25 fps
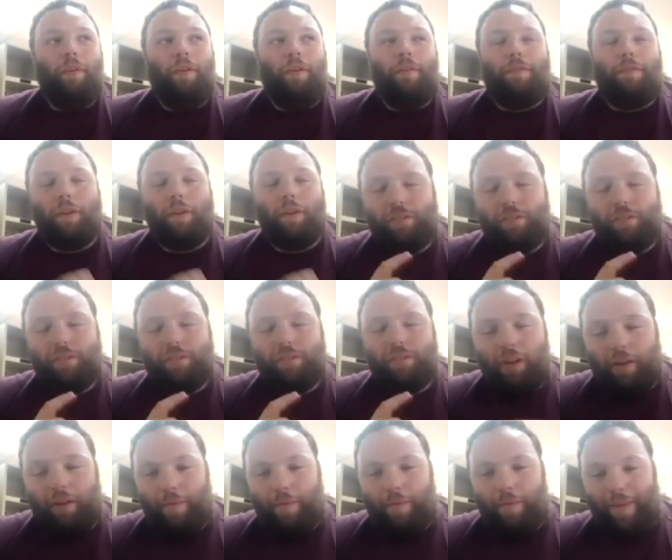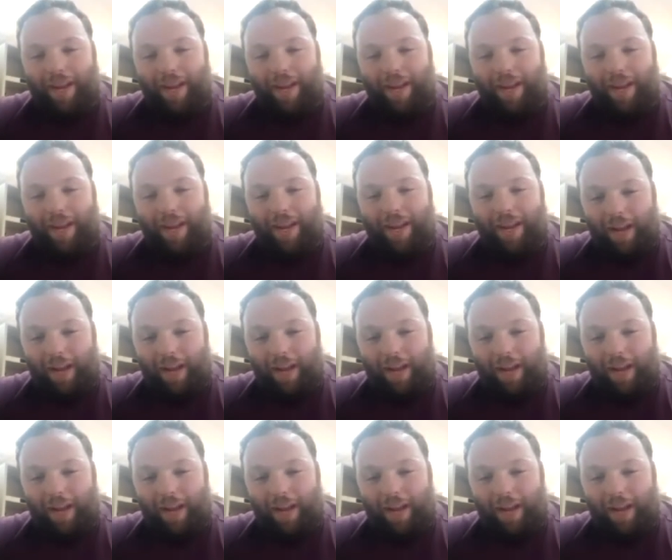first off, I made
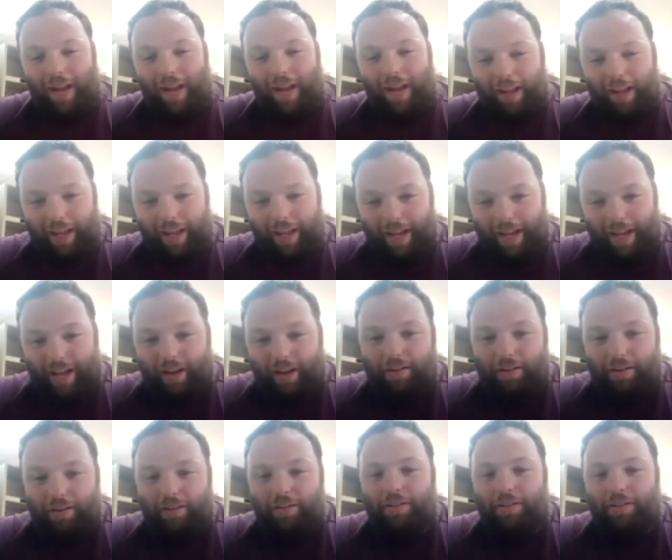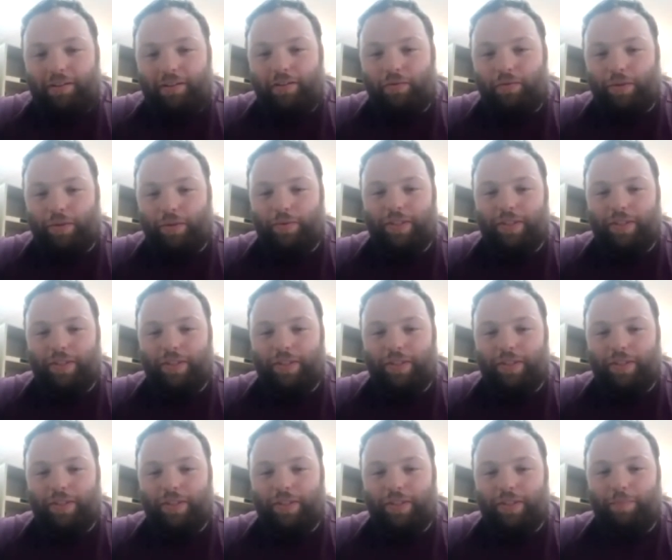Aliyah, which was
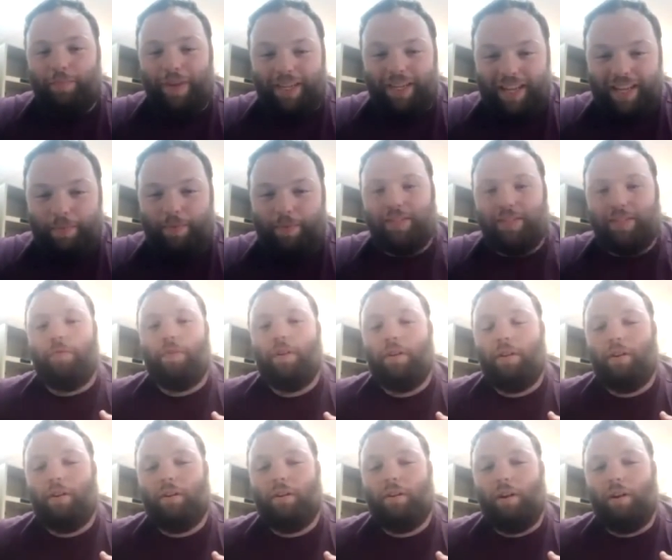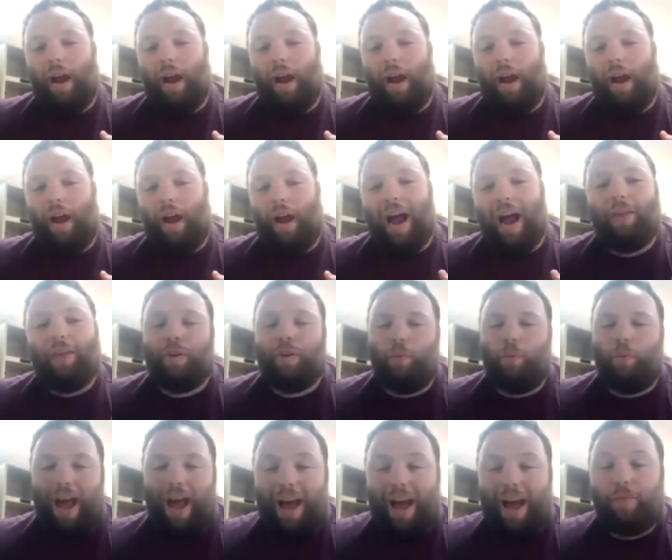a big step because I moved
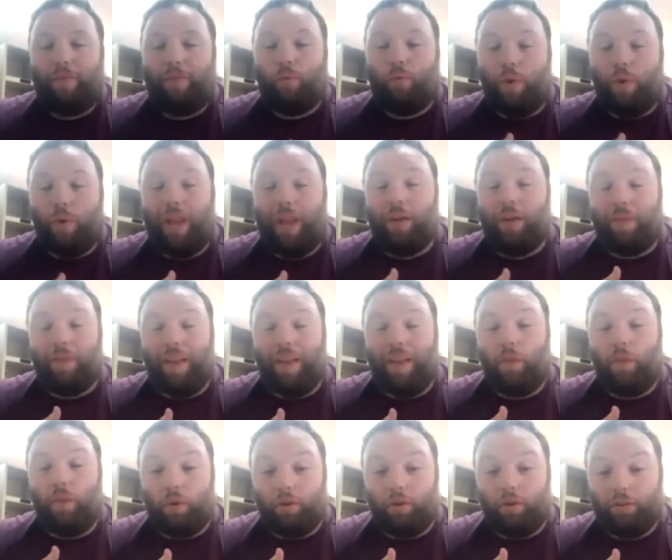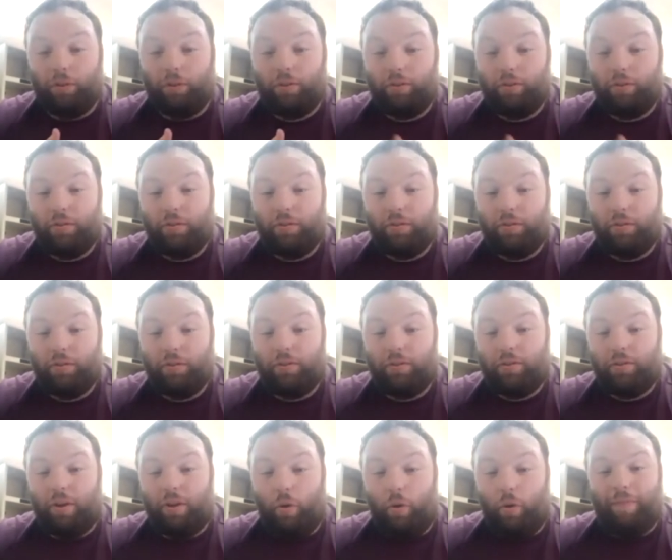halfway halfway around the world,
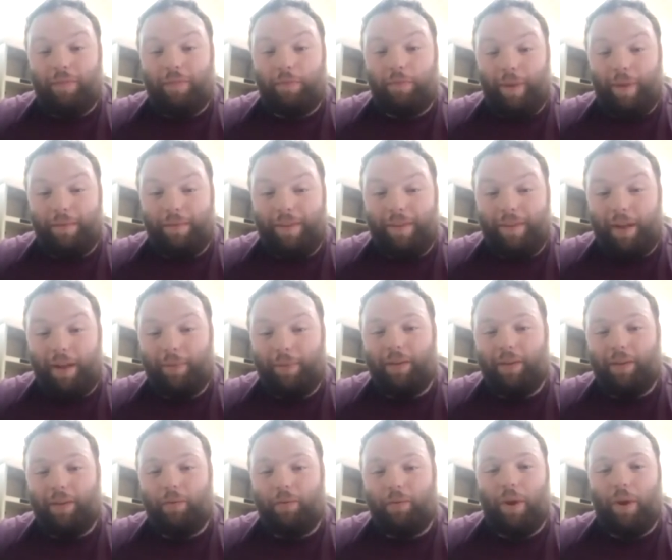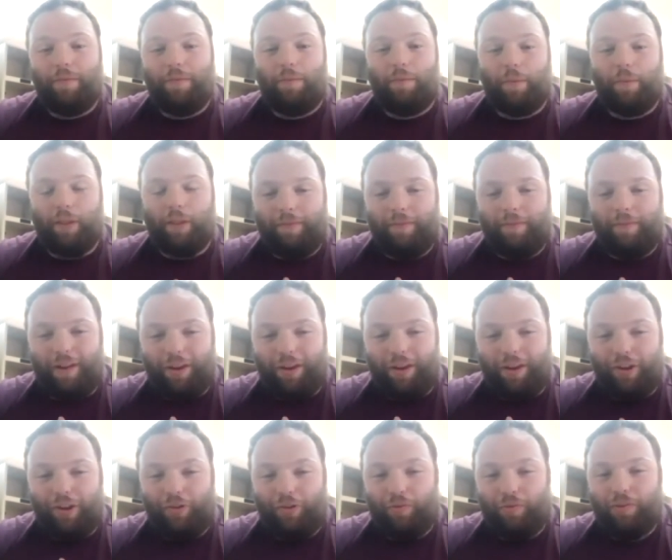away from my family, away from the life I
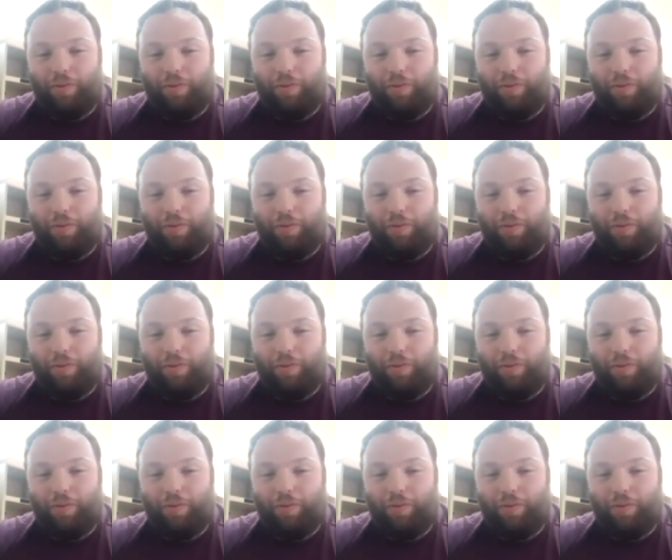knew.